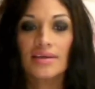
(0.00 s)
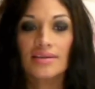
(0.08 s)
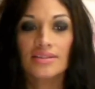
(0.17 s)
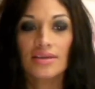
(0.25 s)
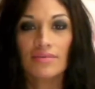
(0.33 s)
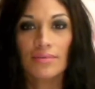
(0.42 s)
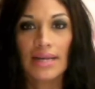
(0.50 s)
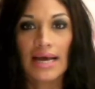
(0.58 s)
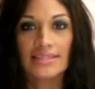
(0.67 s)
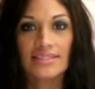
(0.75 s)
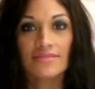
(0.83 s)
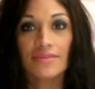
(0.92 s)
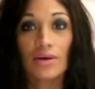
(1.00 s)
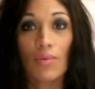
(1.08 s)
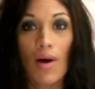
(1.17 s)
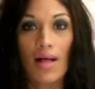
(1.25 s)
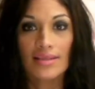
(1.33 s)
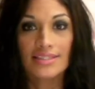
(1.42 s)
So everyone has different
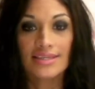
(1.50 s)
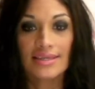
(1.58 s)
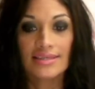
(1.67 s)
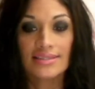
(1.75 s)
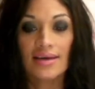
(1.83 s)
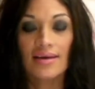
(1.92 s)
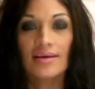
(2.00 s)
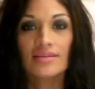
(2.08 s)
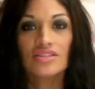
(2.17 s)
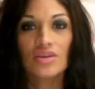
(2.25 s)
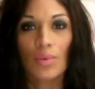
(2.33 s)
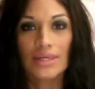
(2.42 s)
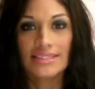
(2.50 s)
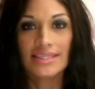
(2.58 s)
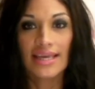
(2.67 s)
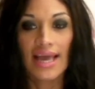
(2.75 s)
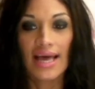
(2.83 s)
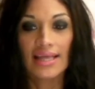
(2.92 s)
qualities. So once
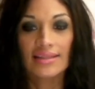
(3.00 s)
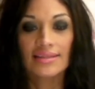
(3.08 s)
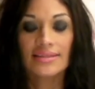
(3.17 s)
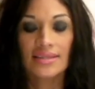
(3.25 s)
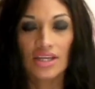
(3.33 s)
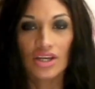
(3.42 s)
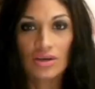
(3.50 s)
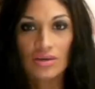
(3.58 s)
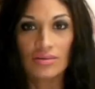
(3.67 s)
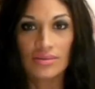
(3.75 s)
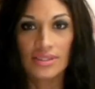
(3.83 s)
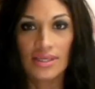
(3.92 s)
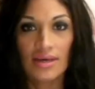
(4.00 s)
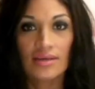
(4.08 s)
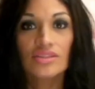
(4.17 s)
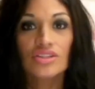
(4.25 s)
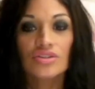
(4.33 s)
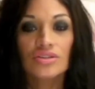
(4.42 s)
again, girls,
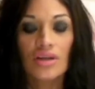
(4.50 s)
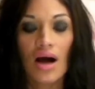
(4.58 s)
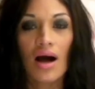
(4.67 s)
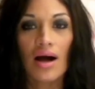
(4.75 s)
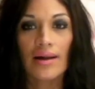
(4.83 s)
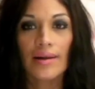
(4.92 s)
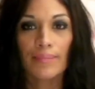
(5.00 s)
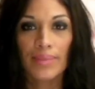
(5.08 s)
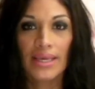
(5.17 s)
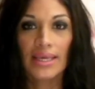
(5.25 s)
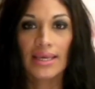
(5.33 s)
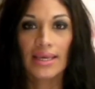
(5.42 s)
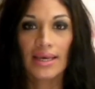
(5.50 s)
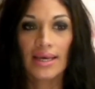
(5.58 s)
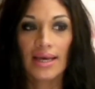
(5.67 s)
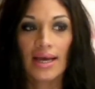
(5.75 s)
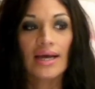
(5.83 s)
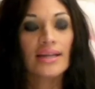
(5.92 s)
do not be
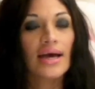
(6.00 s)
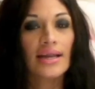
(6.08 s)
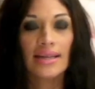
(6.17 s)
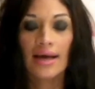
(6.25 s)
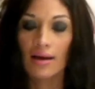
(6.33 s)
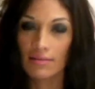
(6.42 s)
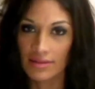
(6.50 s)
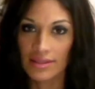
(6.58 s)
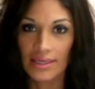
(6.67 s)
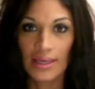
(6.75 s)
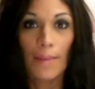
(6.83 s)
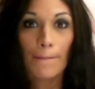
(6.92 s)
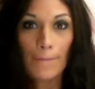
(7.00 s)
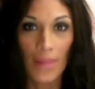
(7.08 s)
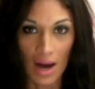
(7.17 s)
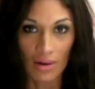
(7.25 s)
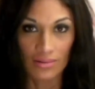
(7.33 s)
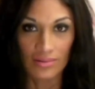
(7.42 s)
an unhealthy
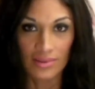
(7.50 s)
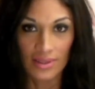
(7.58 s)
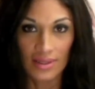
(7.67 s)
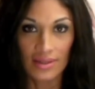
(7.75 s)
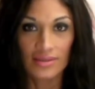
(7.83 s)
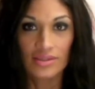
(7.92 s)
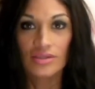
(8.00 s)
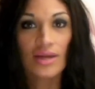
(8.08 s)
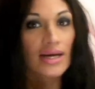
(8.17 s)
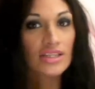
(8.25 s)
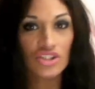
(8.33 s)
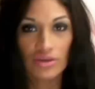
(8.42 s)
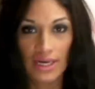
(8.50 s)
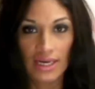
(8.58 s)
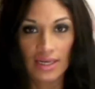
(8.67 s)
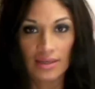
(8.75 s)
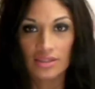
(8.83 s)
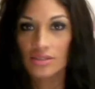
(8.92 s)
model. Do not
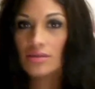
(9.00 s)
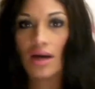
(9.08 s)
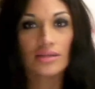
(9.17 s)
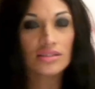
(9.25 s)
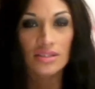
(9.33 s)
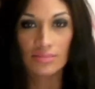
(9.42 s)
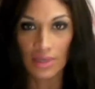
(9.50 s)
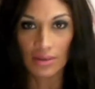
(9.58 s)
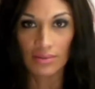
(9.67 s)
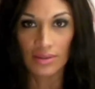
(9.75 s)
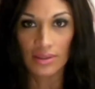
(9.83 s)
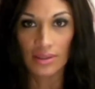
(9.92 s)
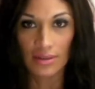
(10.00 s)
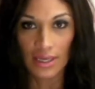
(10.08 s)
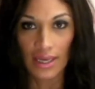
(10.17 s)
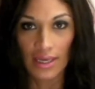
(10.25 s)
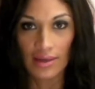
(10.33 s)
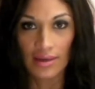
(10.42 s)
drink, do not smoke,
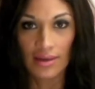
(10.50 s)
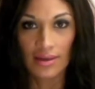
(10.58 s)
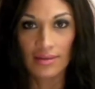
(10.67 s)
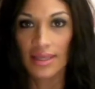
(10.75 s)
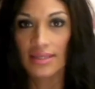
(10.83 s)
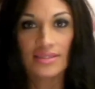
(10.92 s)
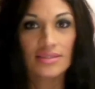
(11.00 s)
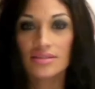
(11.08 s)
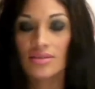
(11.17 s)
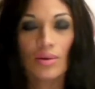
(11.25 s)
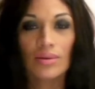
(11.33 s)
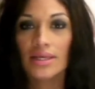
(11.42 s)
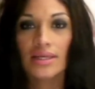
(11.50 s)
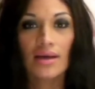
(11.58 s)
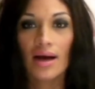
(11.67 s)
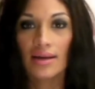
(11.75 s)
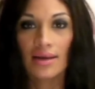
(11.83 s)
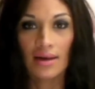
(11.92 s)
okay? That's totally
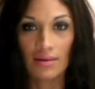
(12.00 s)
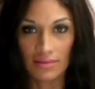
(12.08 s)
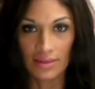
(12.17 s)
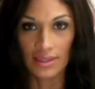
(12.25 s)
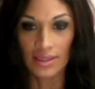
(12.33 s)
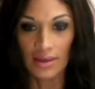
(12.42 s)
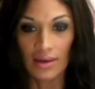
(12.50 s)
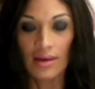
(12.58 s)
not healthy.